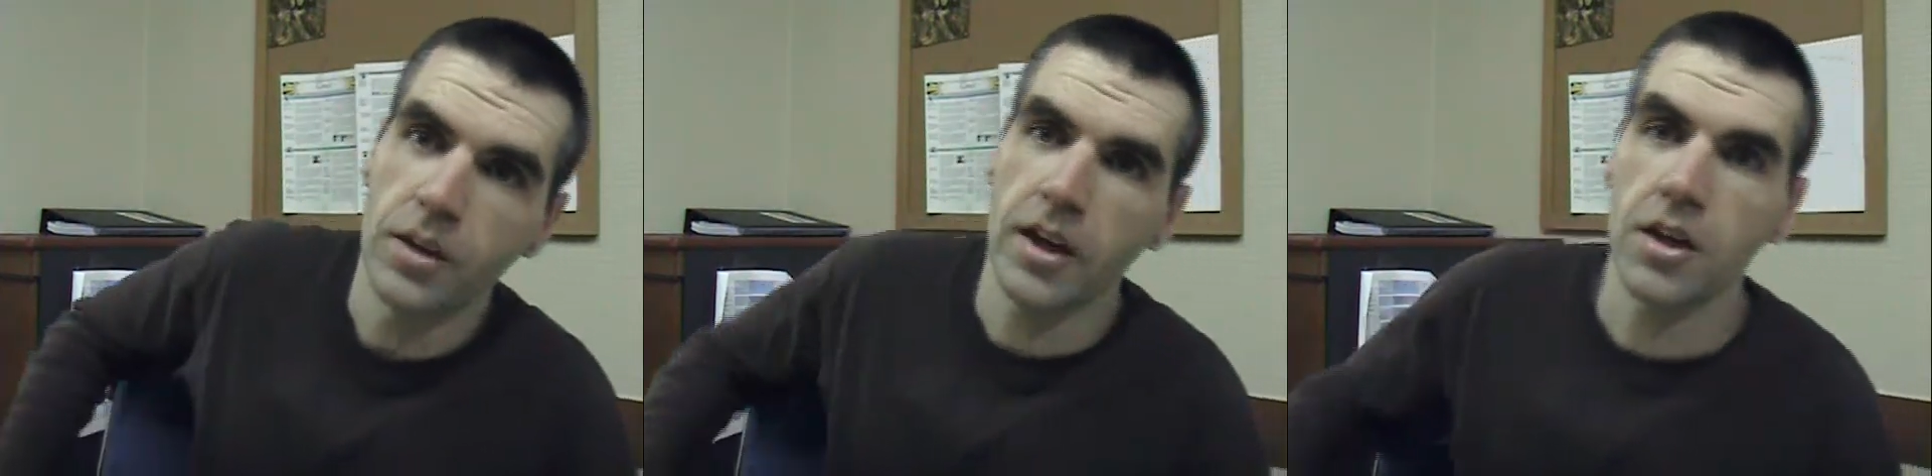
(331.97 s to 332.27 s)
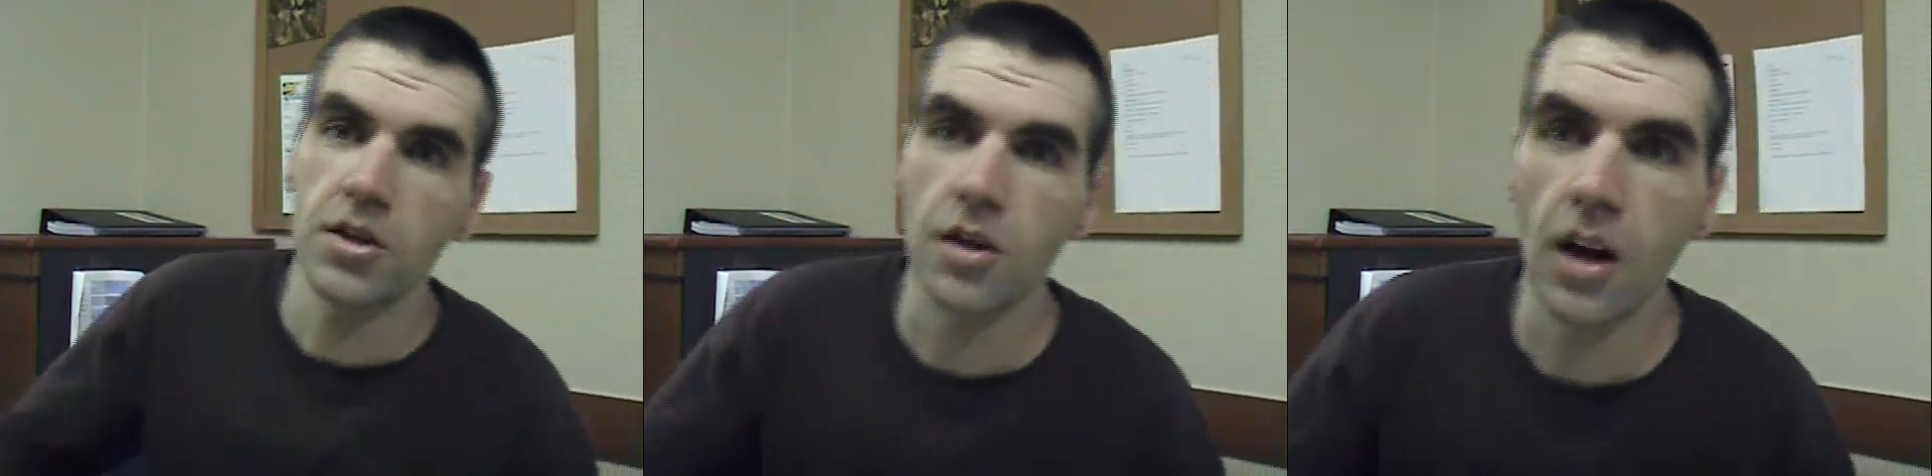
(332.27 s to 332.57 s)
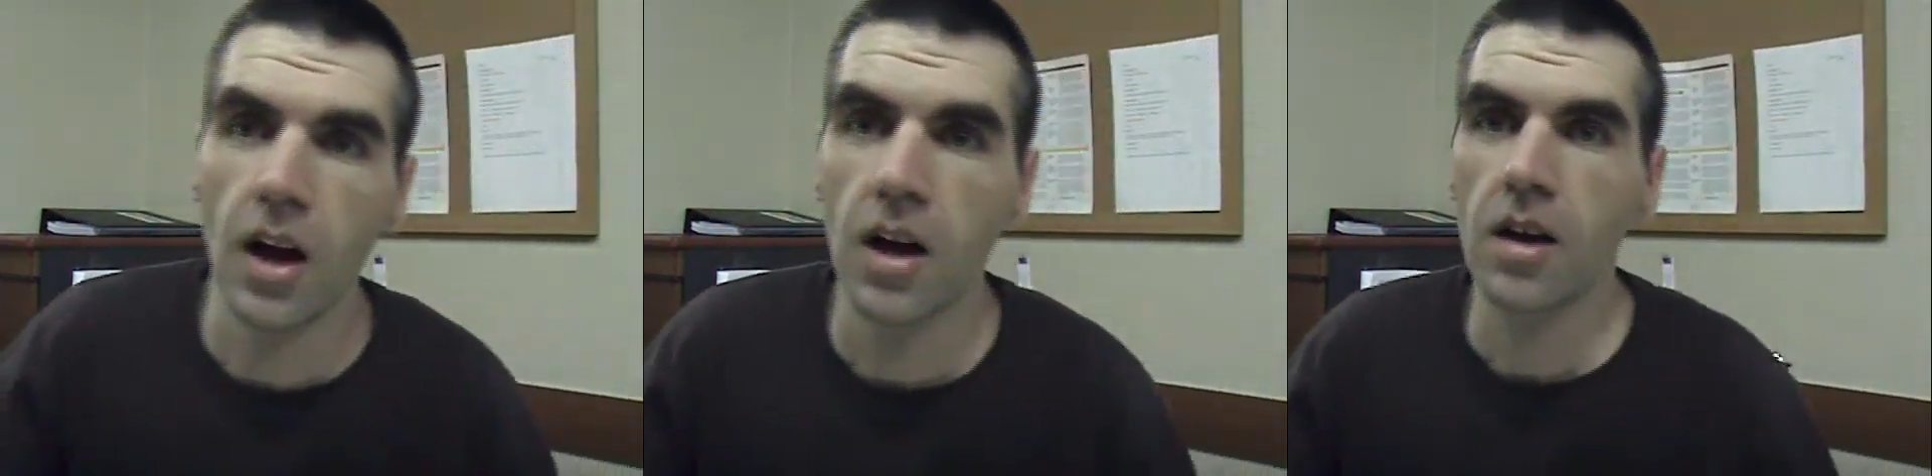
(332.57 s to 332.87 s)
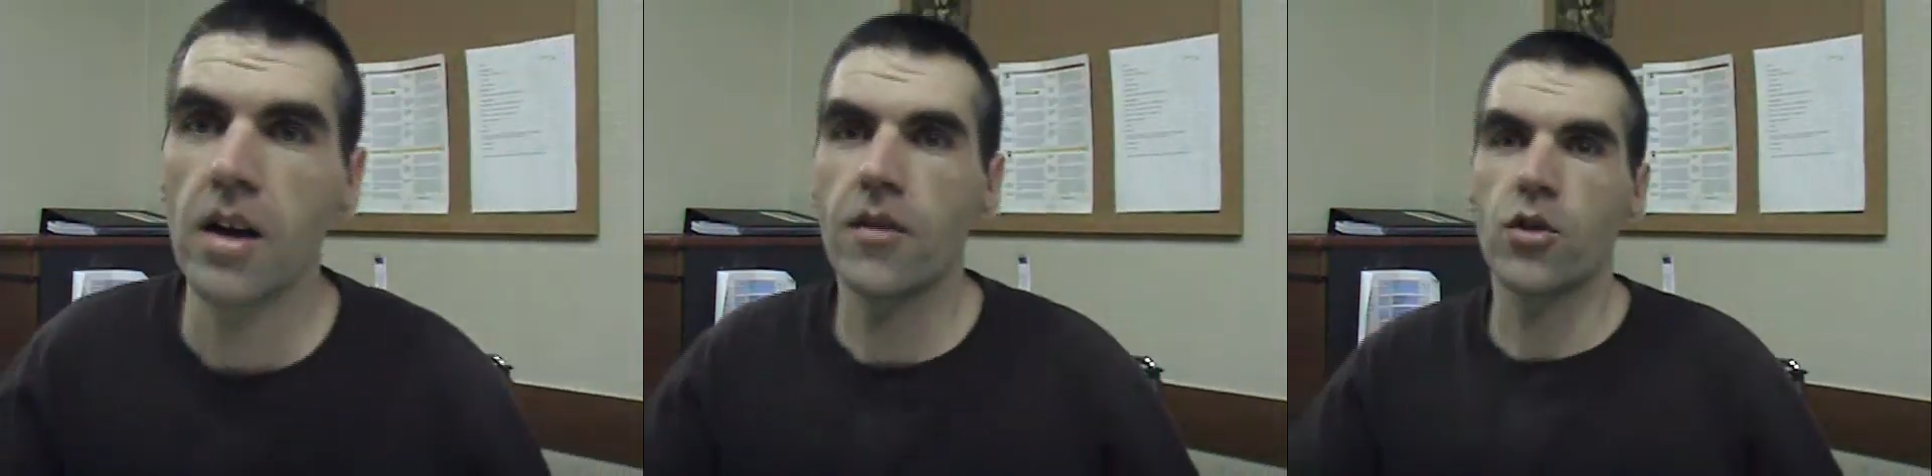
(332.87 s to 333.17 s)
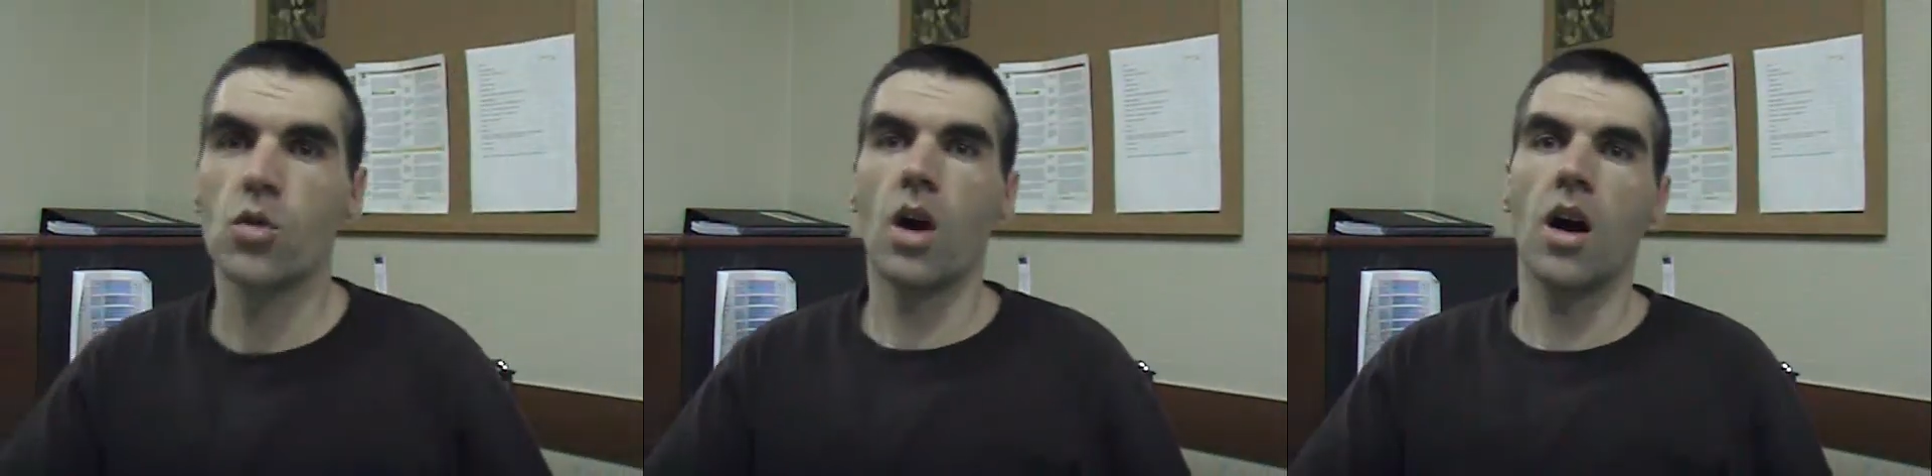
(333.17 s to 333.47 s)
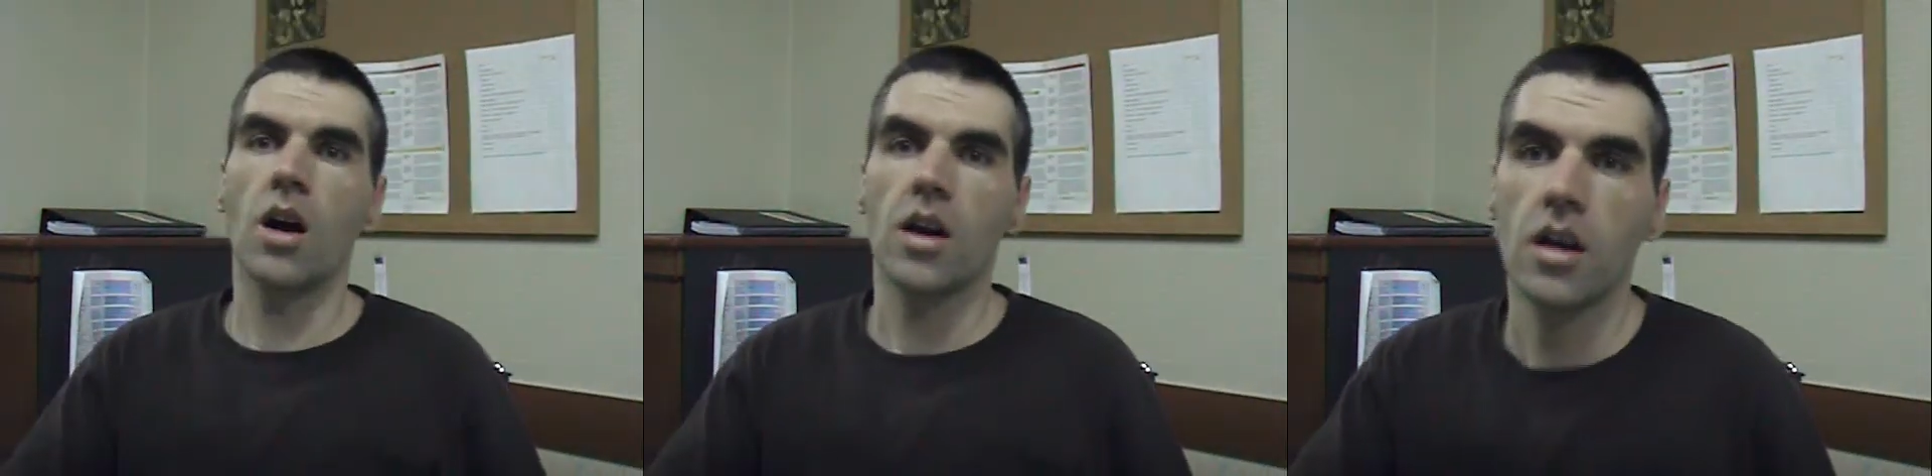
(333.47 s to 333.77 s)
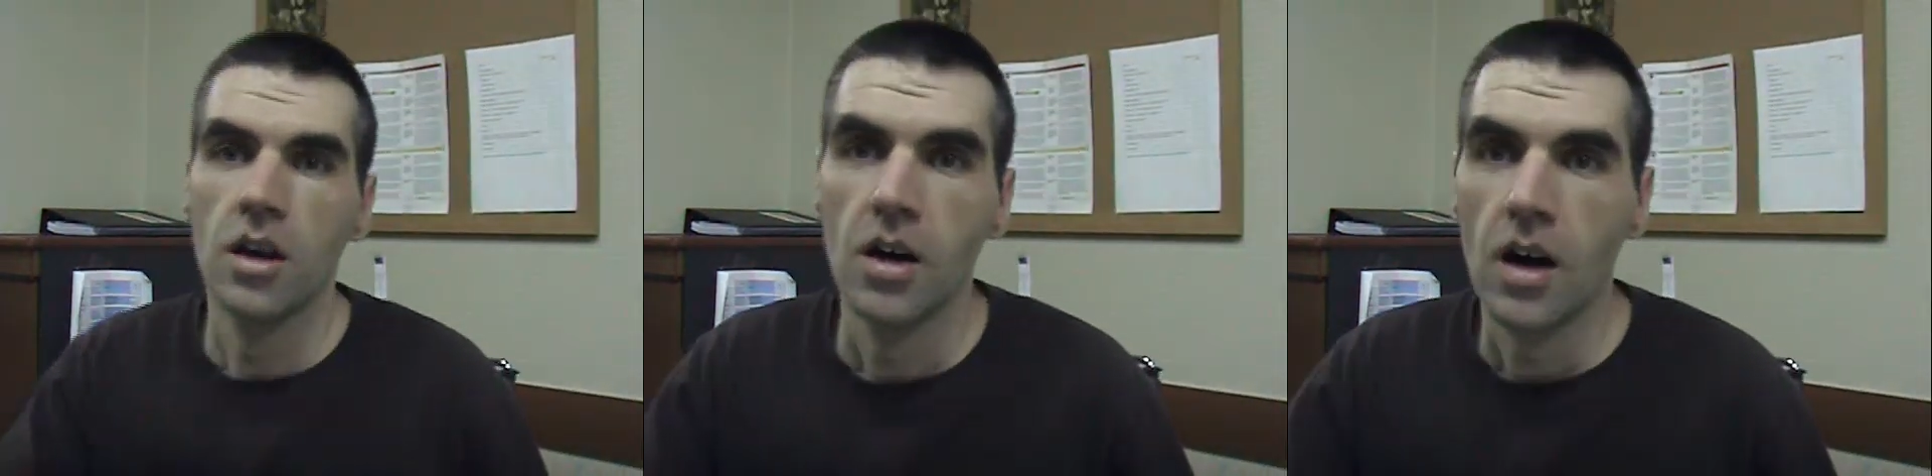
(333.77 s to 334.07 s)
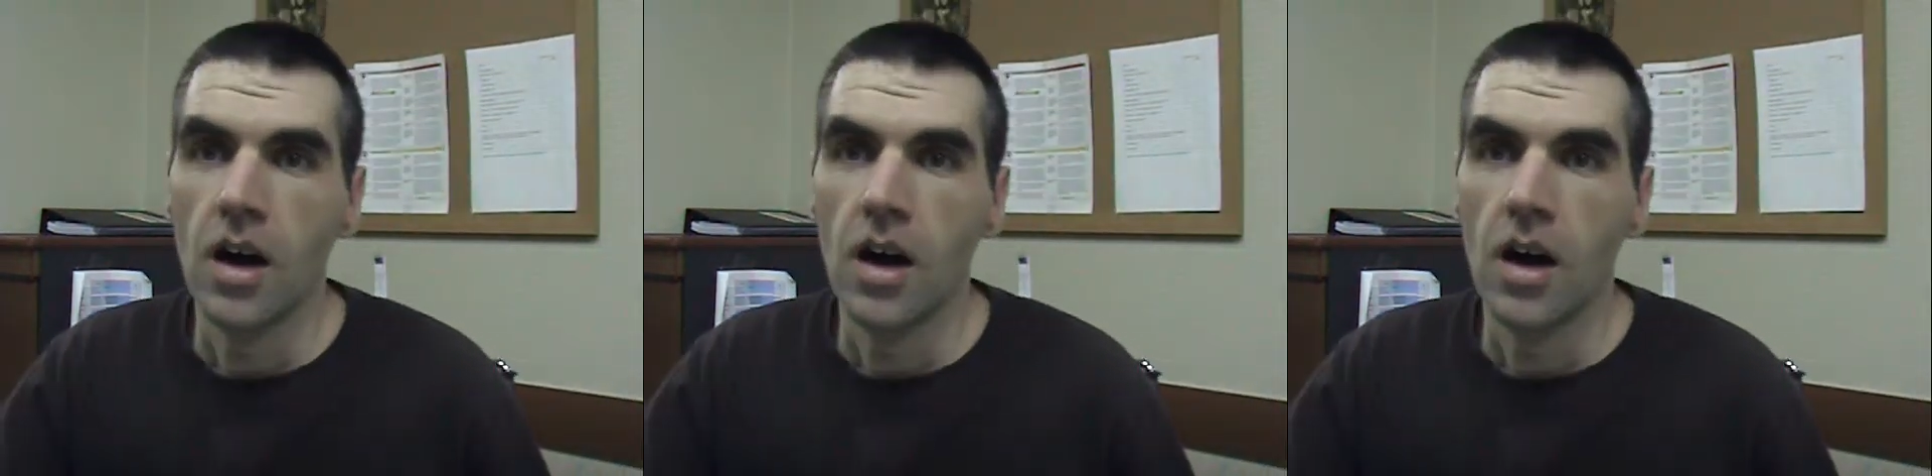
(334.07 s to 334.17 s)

I guess, if you are